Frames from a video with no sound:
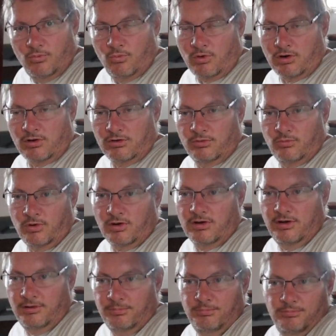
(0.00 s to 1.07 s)
We're
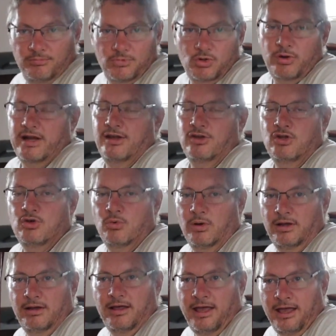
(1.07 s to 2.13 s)
going to create a new
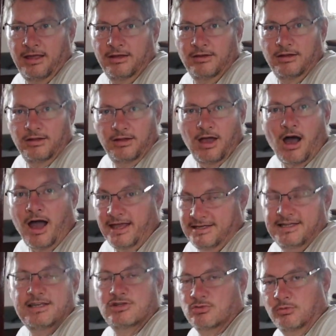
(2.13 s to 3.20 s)
one, and
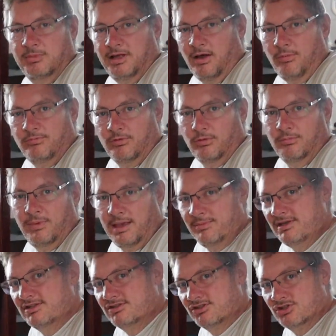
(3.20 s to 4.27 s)
ideas would be helpful.
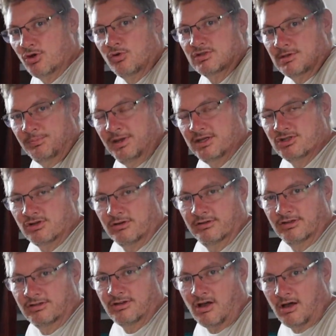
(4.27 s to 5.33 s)
Maybe show us a picture in
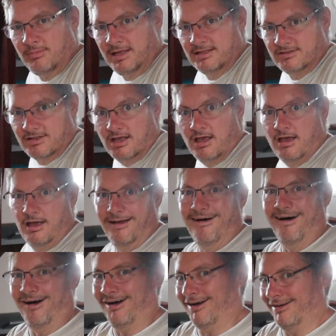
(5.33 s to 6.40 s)
the comments
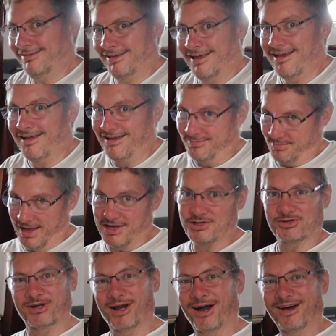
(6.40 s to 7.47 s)
on
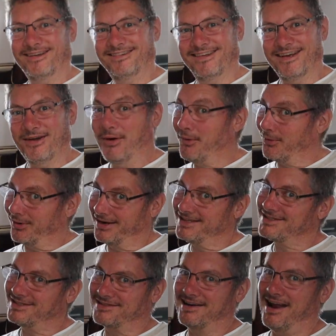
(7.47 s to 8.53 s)
Patreon or
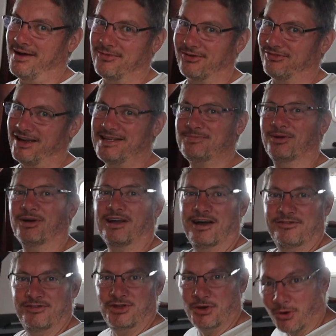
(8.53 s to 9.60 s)
Instagram or Facebook
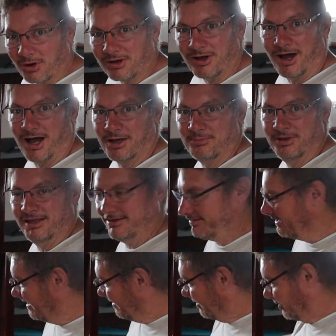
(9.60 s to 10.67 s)
of your cockpit
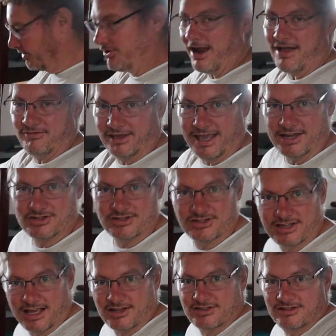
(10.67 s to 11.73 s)
or your navigation
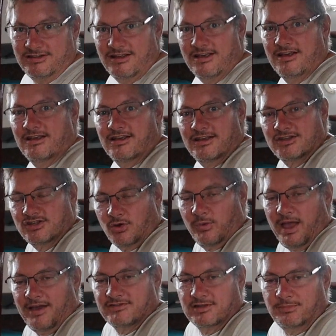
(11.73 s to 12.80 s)
station, so
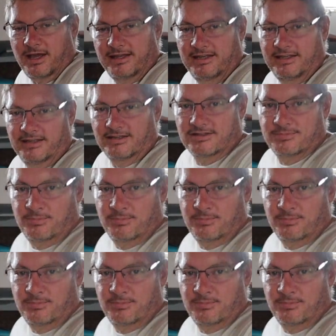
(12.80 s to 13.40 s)
we have some ideas.